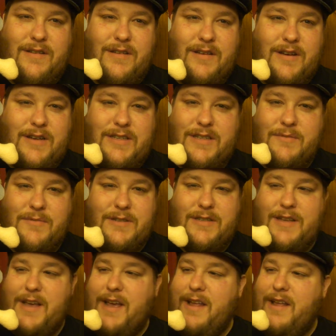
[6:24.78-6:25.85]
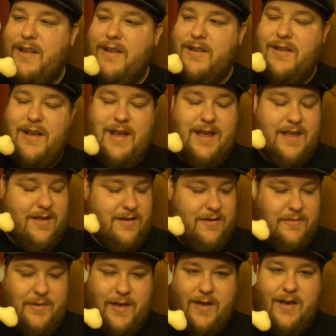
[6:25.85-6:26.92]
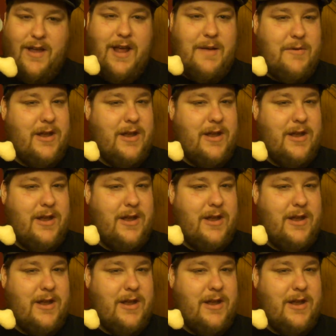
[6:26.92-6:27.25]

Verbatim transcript: Custom Design. Oh my god, I'm